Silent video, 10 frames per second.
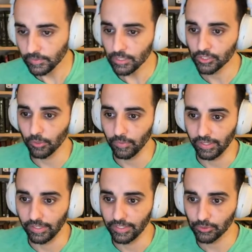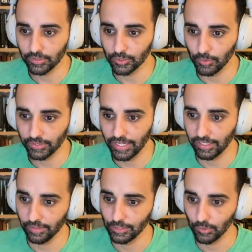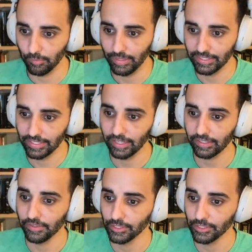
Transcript: So this one, small attack. This one, big attack.